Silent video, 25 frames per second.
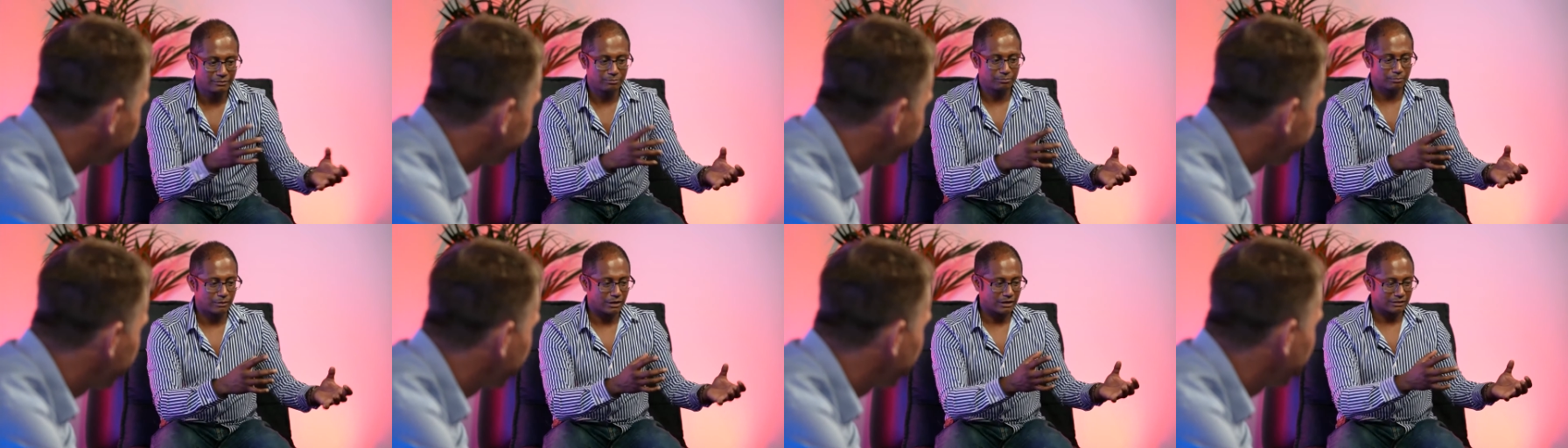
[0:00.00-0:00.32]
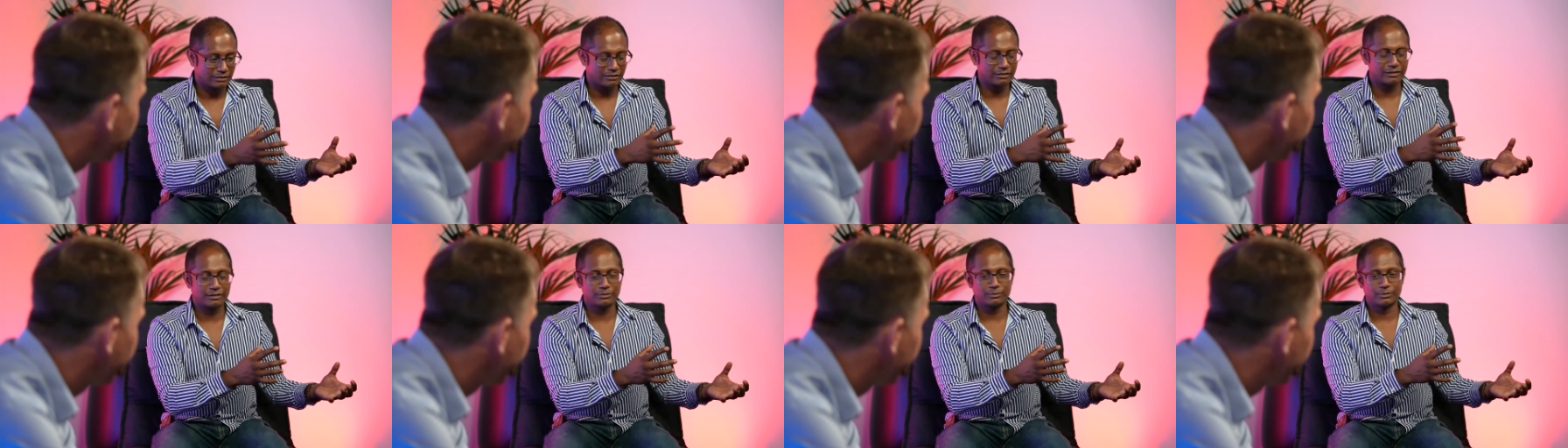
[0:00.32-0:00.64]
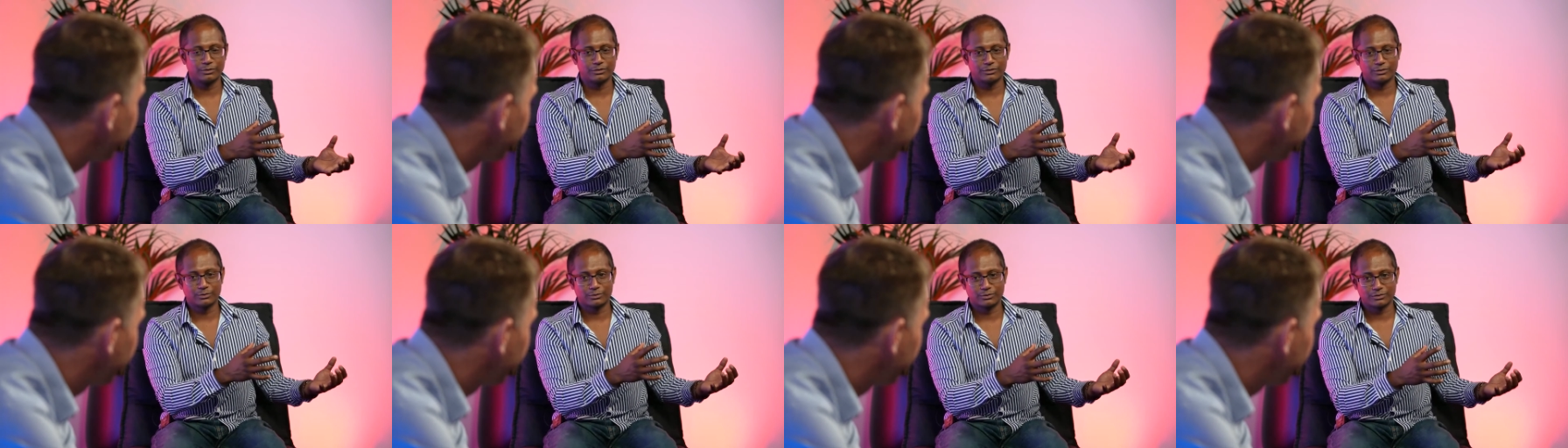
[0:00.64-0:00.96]
Martin
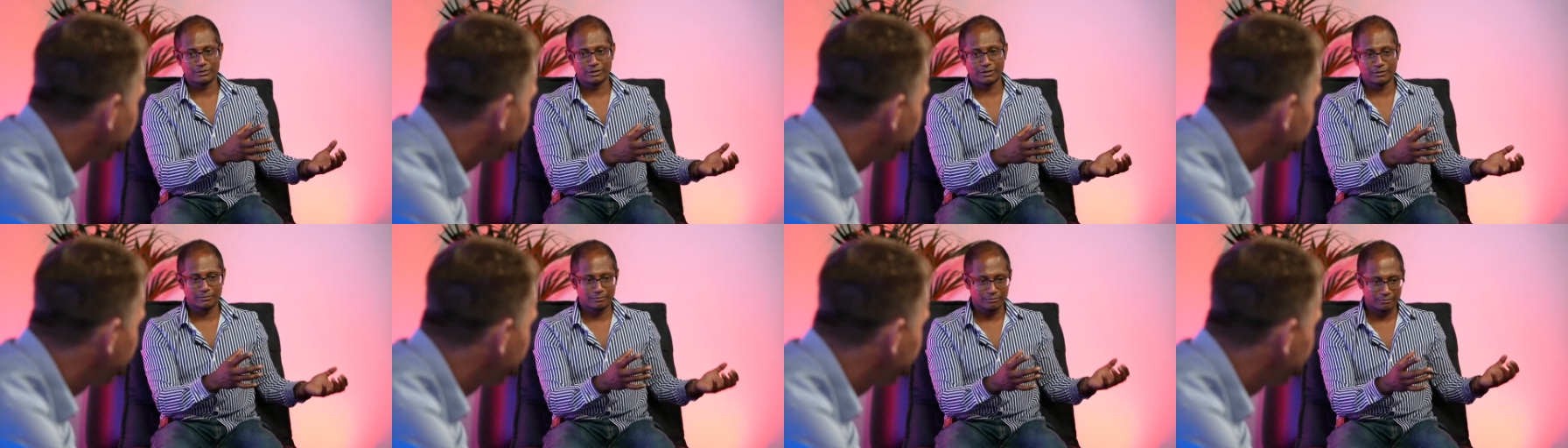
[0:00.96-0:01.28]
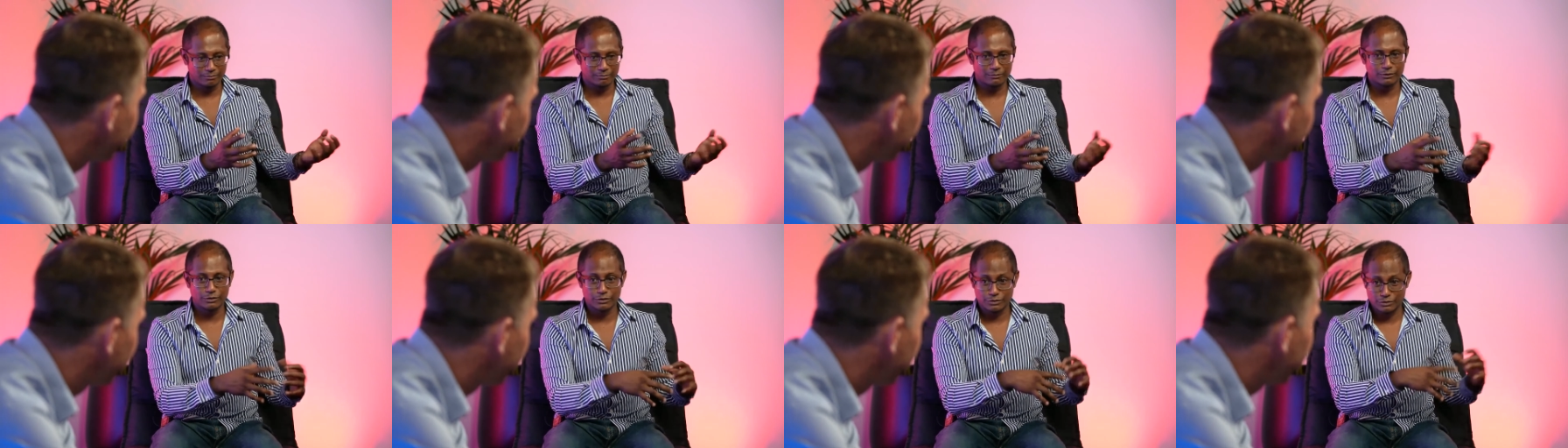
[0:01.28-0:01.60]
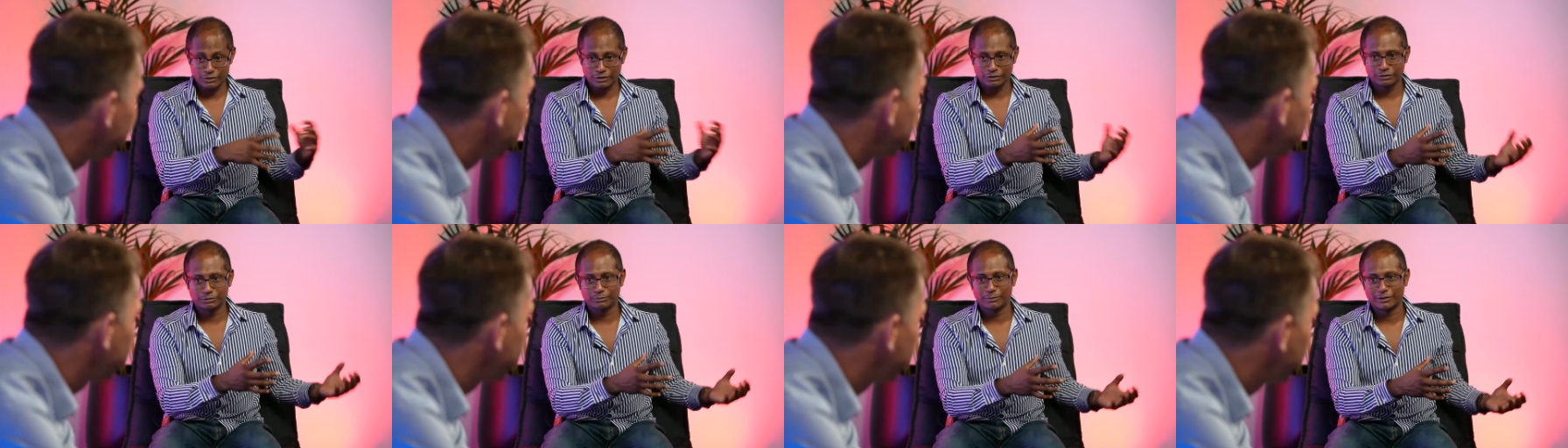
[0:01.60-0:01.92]
Edwards, who's a
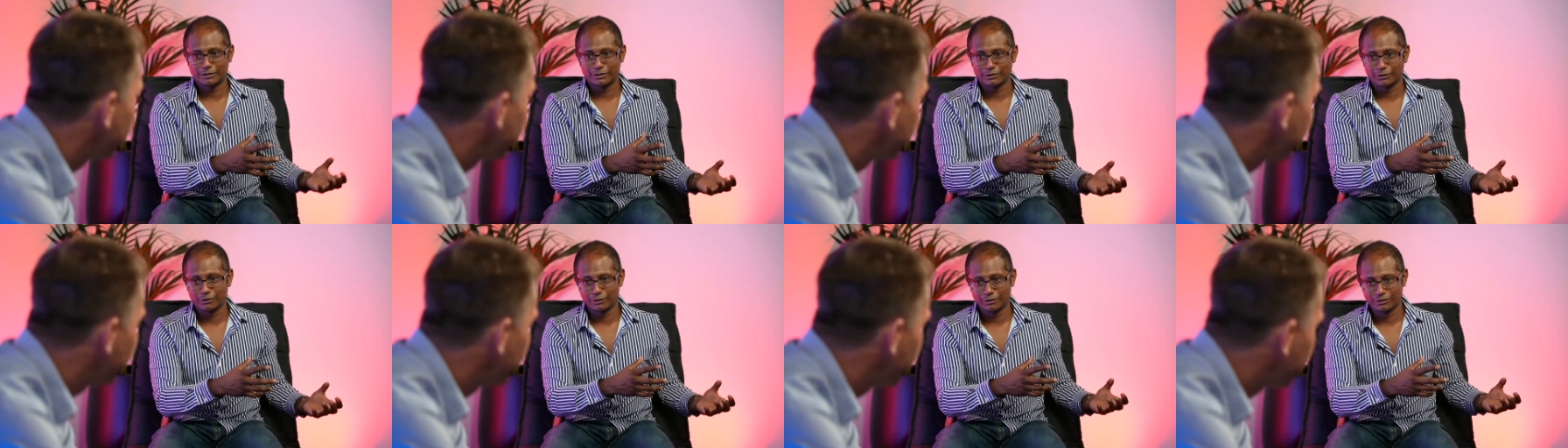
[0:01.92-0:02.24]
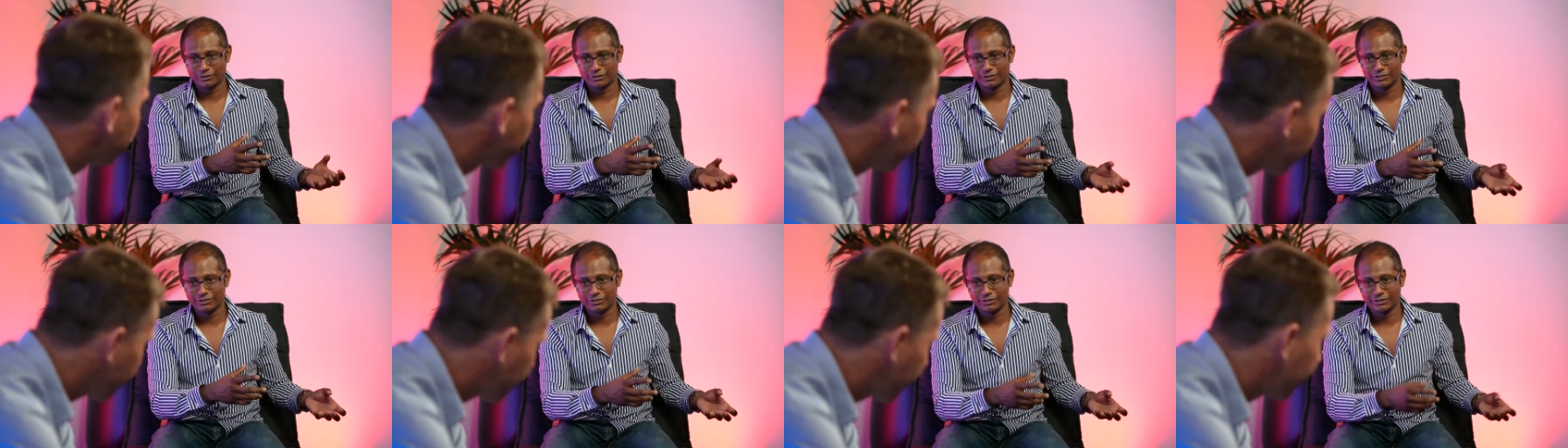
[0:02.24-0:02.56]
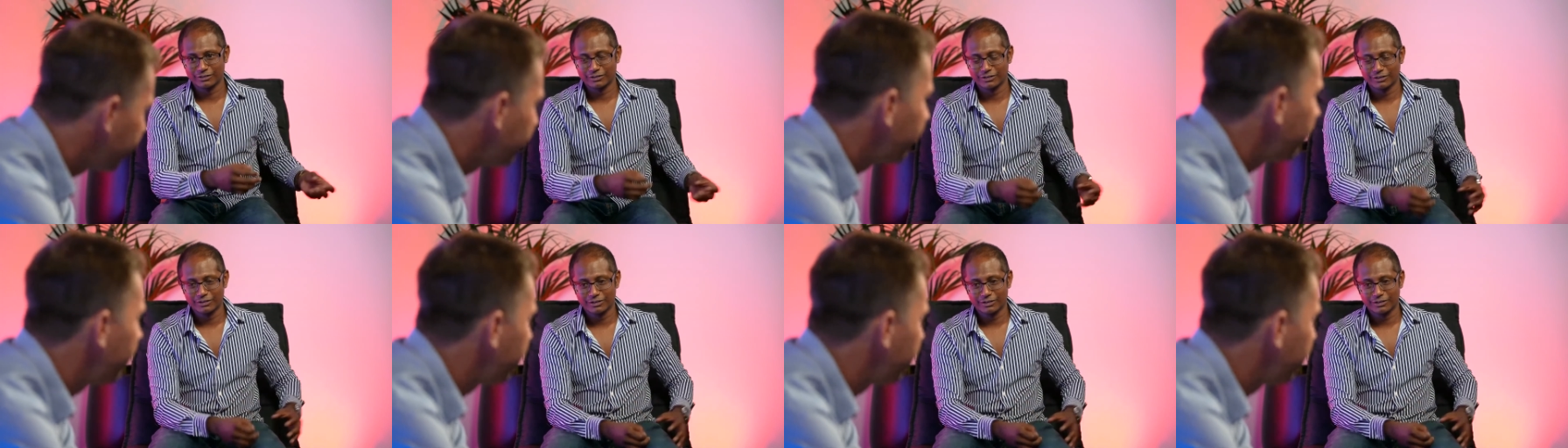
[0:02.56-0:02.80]
construction methodologist,